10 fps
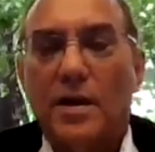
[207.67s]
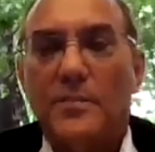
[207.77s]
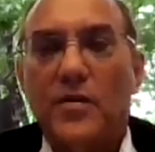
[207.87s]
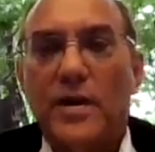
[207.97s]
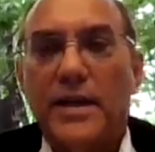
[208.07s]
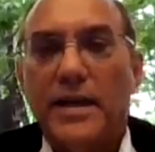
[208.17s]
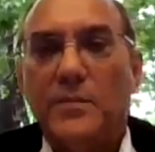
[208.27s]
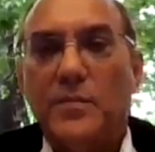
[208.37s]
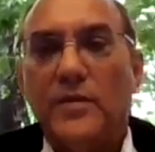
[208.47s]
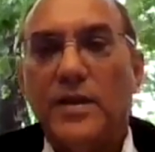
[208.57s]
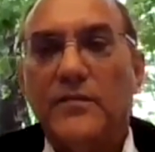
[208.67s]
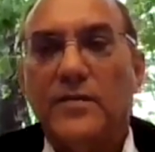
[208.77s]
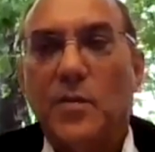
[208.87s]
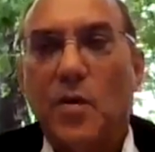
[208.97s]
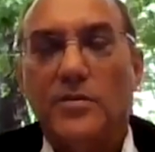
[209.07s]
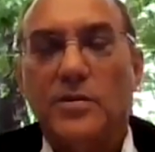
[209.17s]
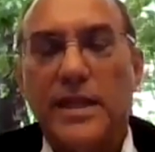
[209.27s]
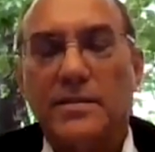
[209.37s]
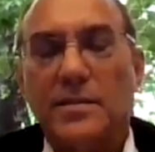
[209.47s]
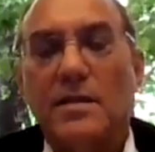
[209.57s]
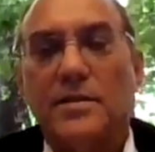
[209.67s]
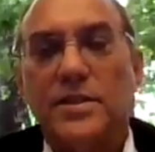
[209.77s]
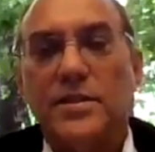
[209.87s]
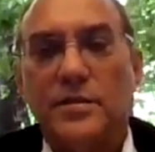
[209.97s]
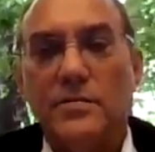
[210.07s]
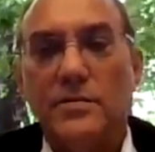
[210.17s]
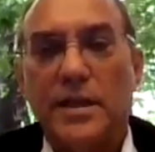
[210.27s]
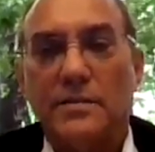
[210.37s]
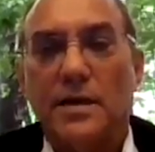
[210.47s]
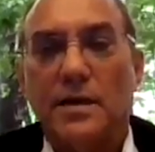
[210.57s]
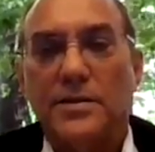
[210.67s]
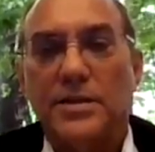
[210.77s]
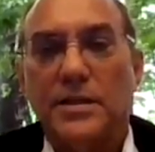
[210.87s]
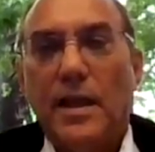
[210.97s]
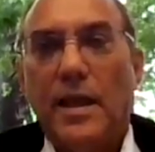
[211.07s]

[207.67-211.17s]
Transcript: upgrading and moving from older technology to new technology.